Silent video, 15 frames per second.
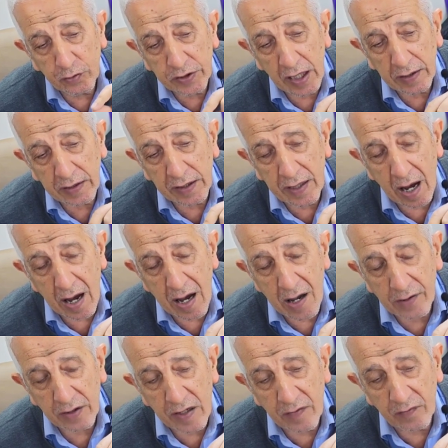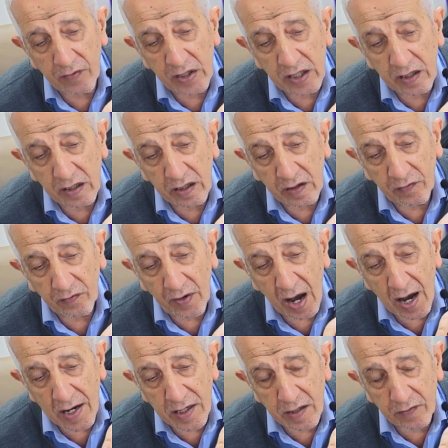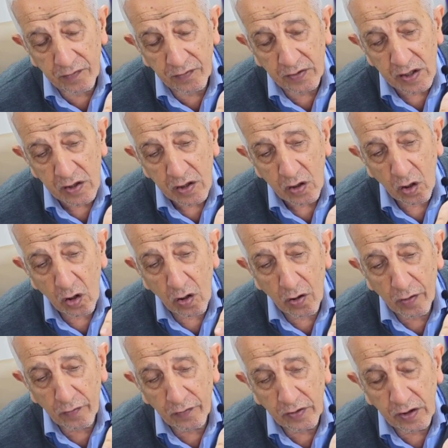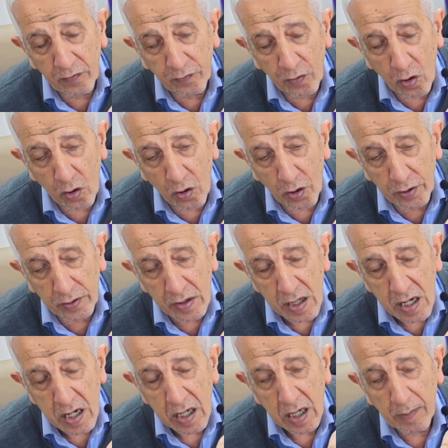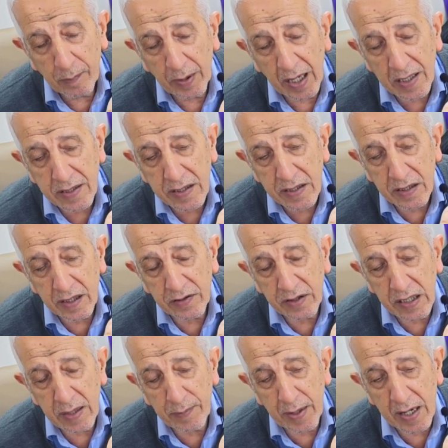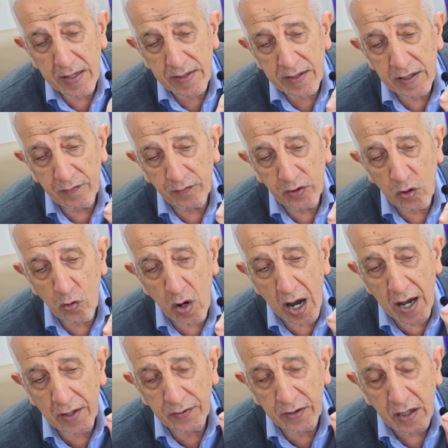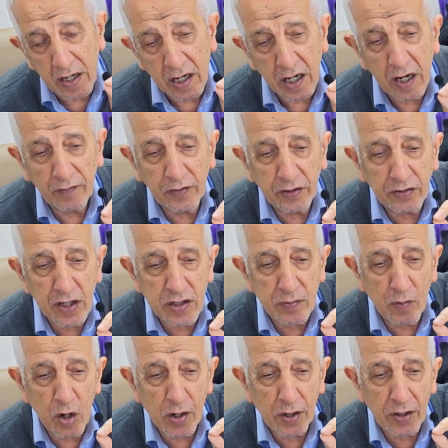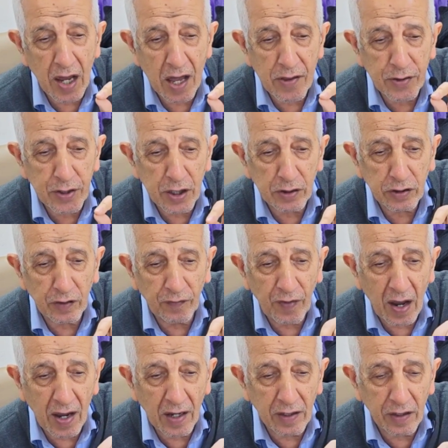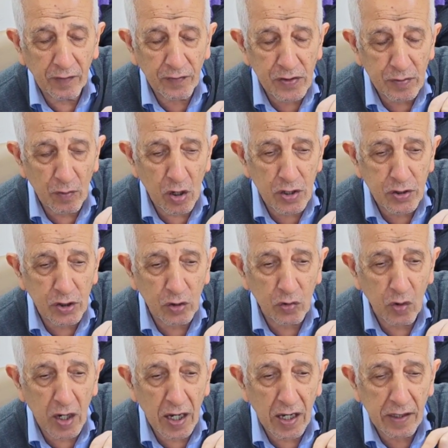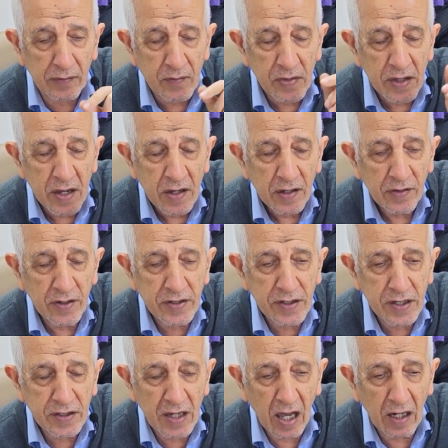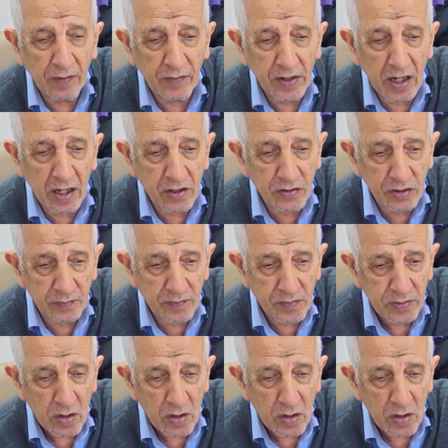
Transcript: take an R in V5 or V4 plus the deep S in V1, if it is more than 35 small square, this is LVH.